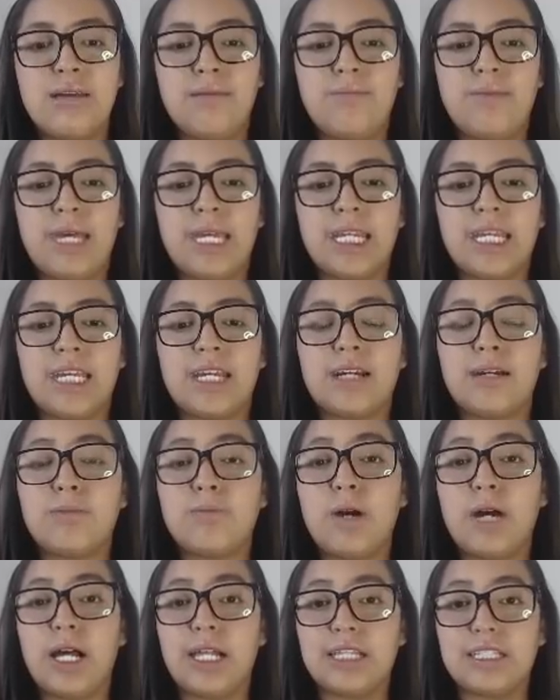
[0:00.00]
Medicare
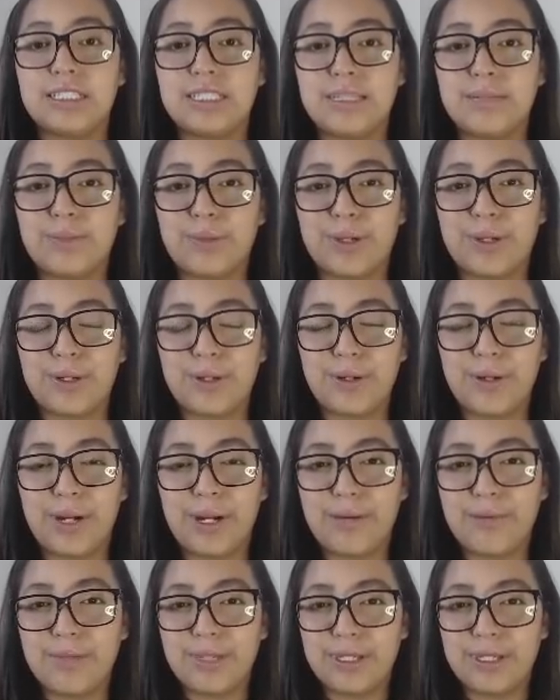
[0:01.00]
Policy Program.